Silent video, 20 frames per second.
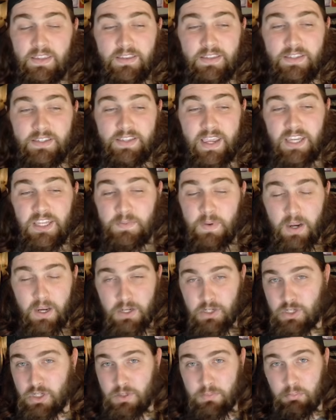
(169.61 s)
this A-Spec is
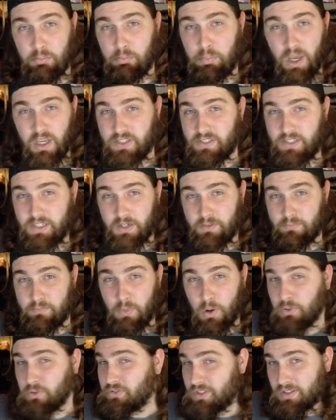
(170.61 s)
just busted
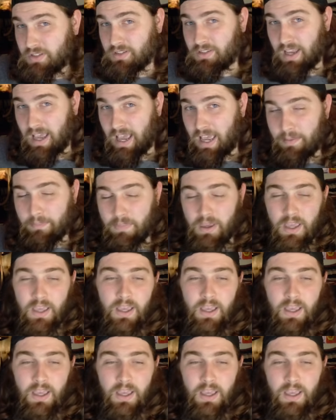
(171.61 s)
most of the time,